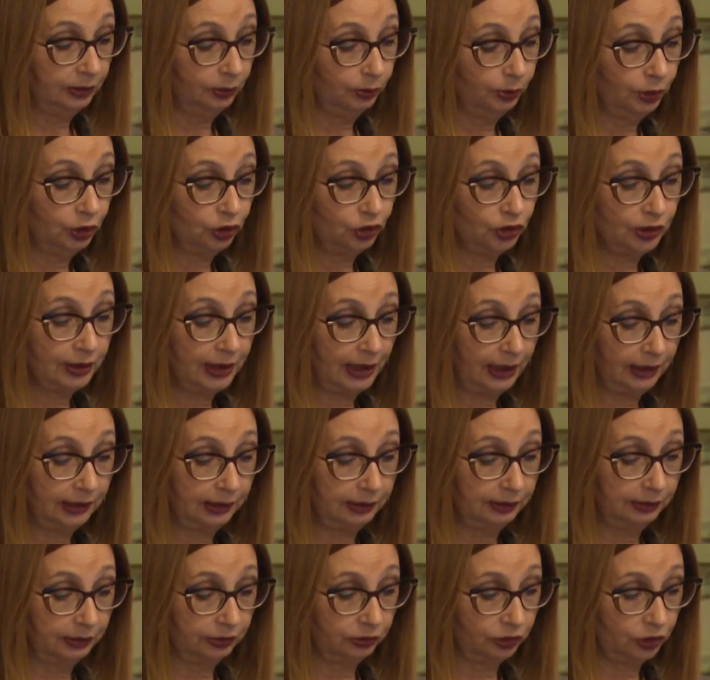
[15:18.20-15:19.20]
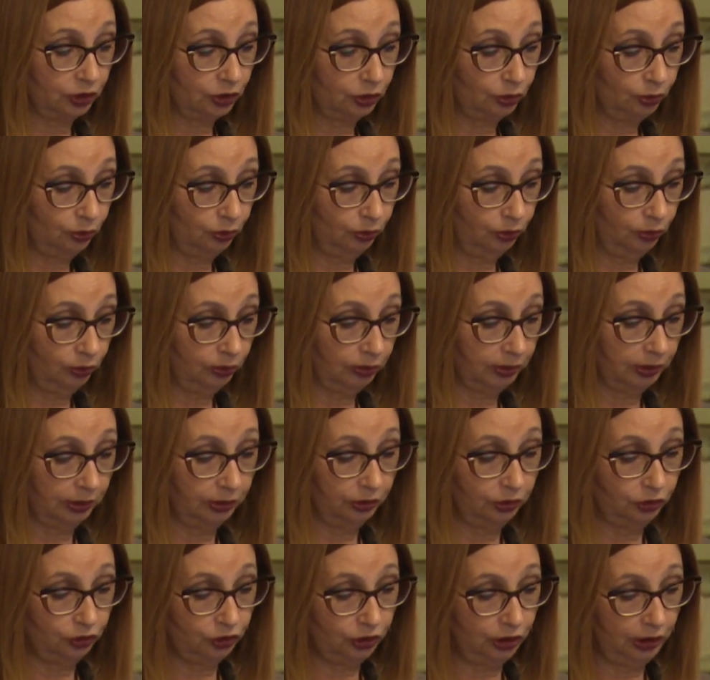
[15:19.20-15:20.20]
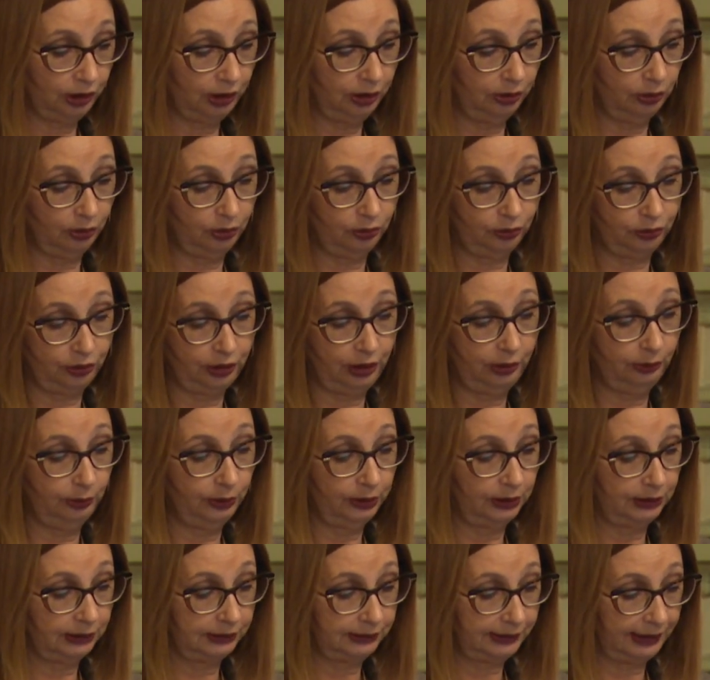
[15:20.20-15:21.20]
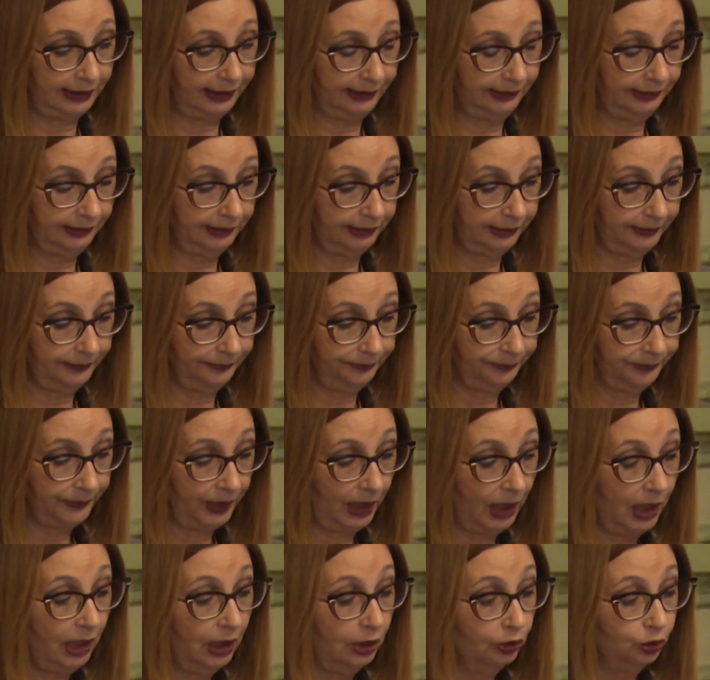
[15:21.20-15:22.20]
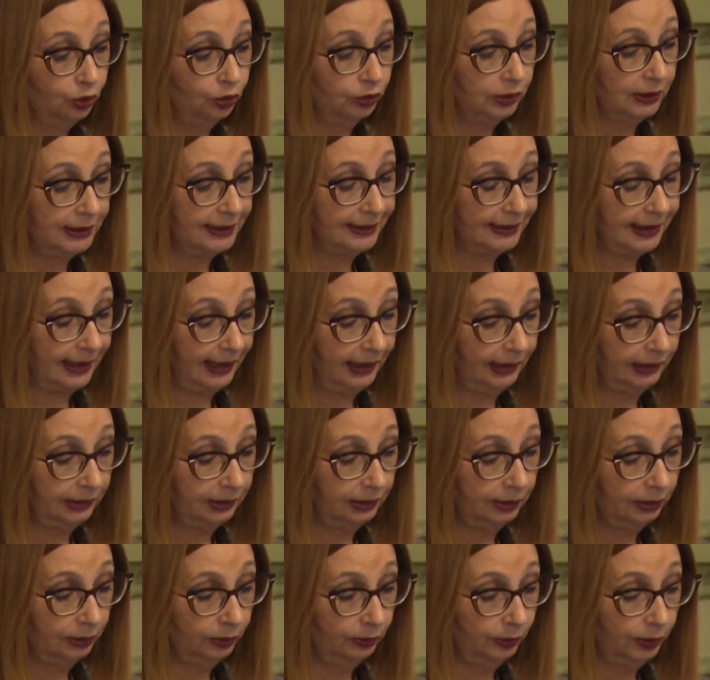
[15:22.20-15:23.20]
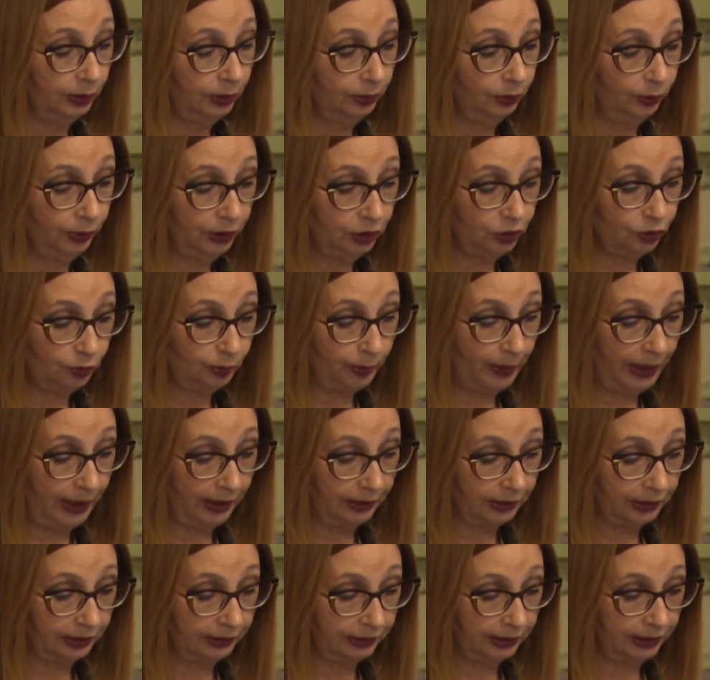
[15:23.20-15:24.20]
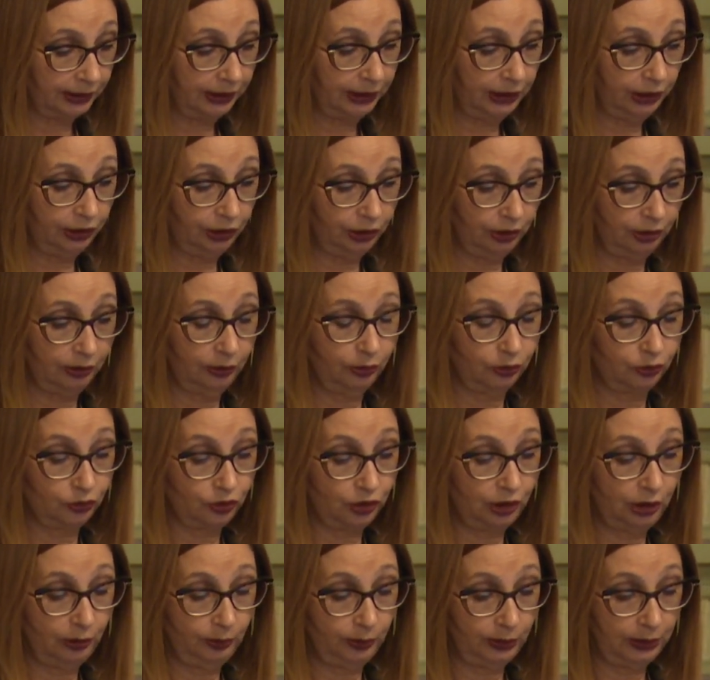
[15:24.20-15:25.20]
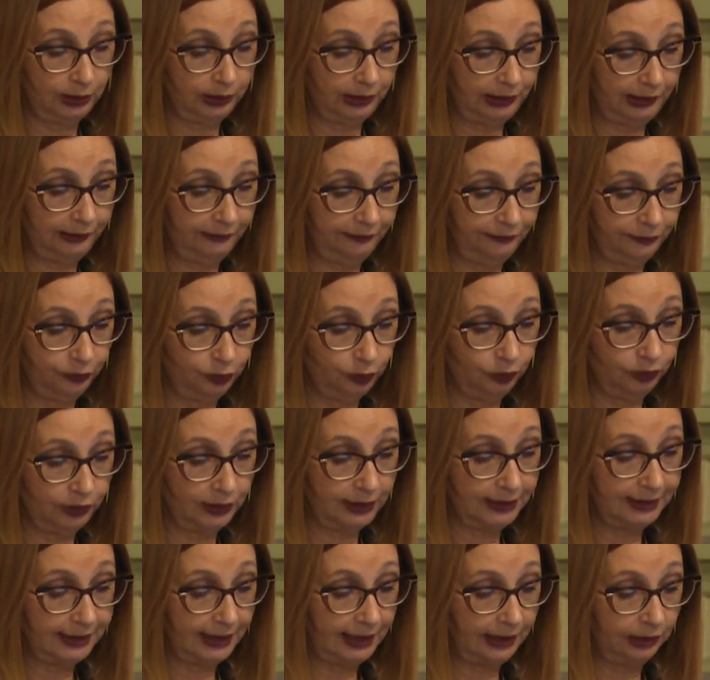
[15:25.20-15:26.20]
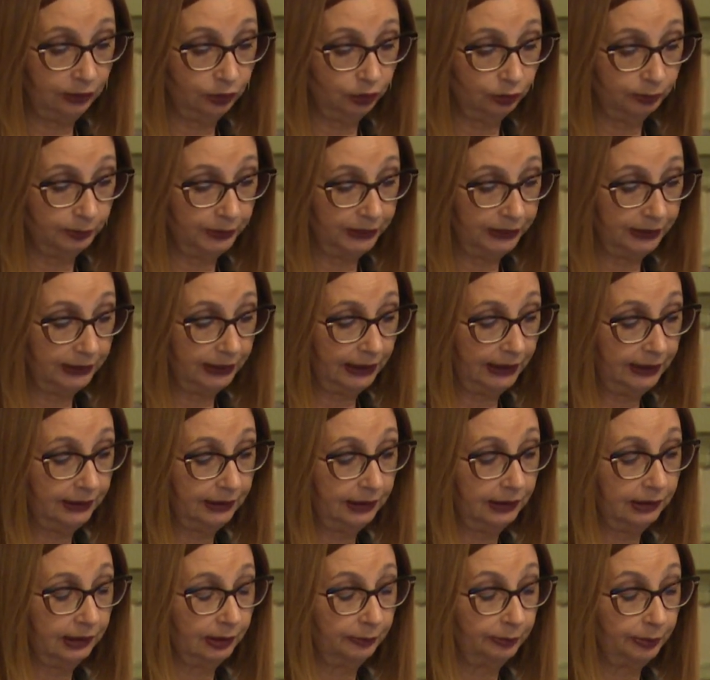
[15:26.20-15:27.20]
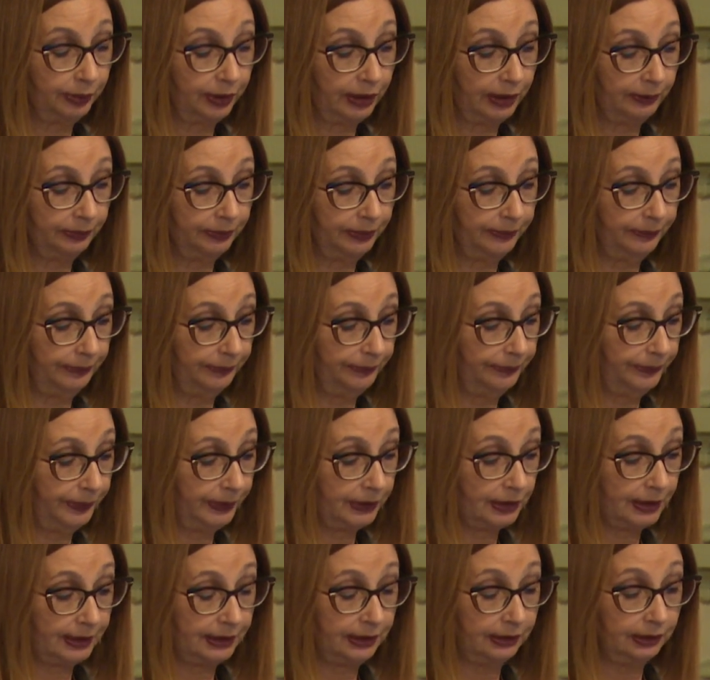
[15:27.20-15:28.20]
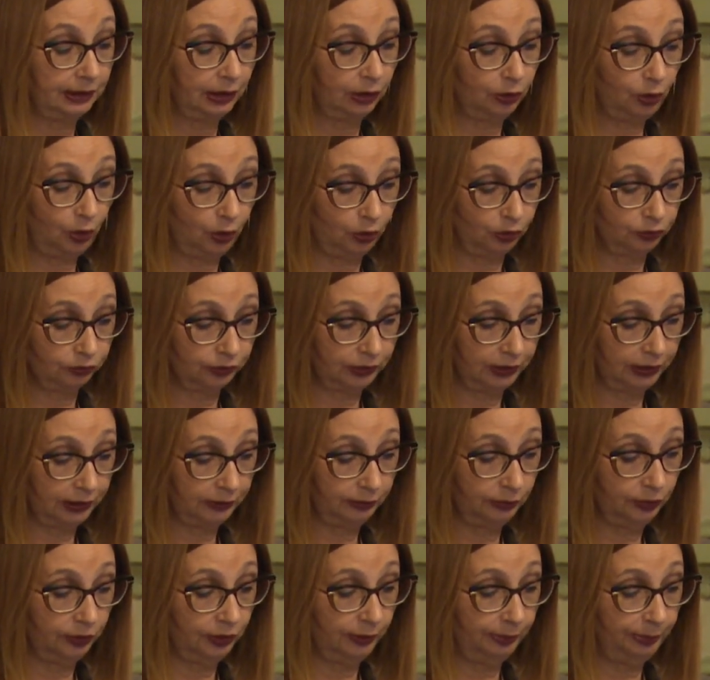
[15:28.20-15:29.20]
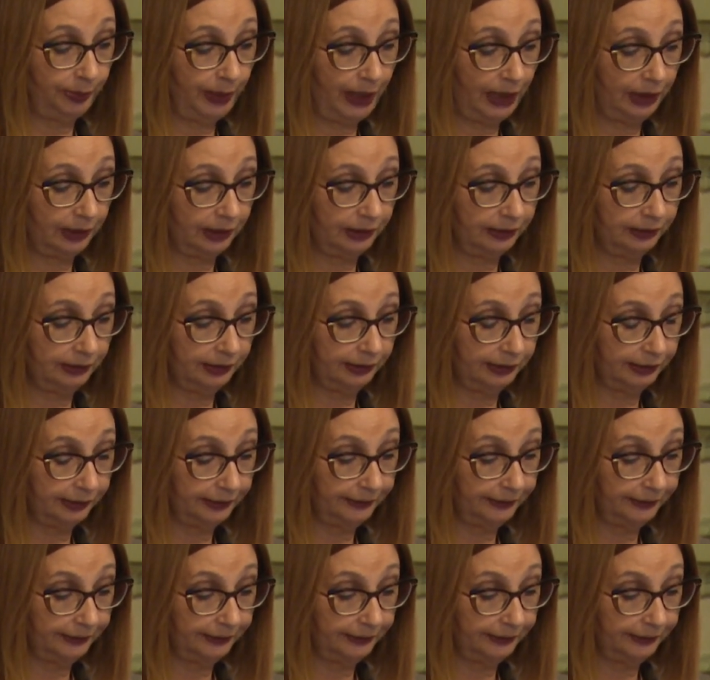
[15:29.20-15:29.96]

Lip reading: which secondary school she or he will attend, to decide with which parent he or she will live, to decide on maintaining personal contact with the parent,